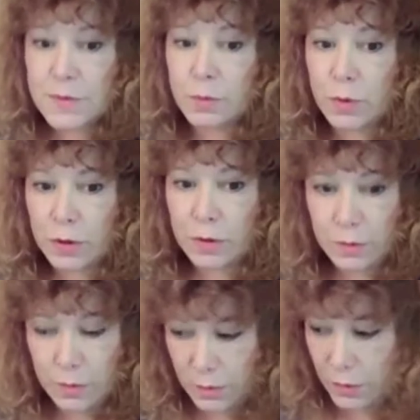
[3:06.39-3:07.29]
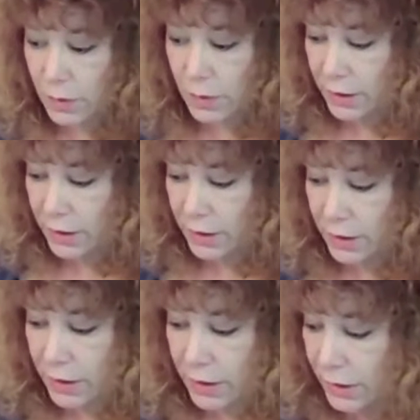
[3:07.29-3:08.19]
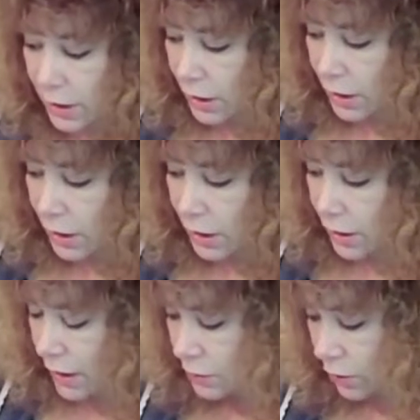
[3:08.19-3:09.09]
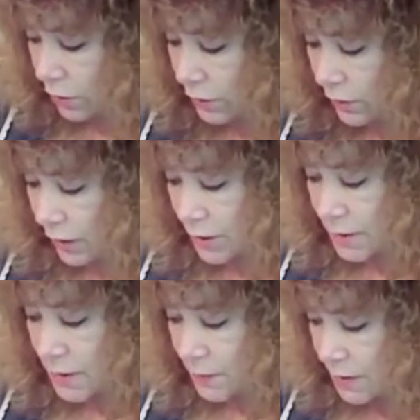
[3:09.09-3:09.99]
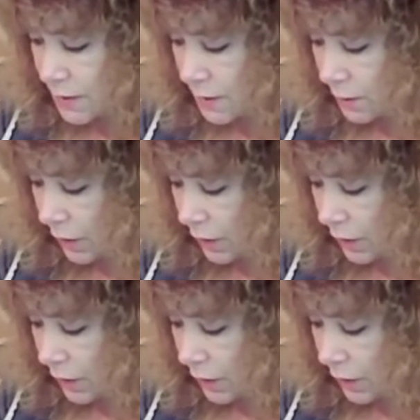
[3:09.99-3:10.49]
work correctly and have a stronger digestive system.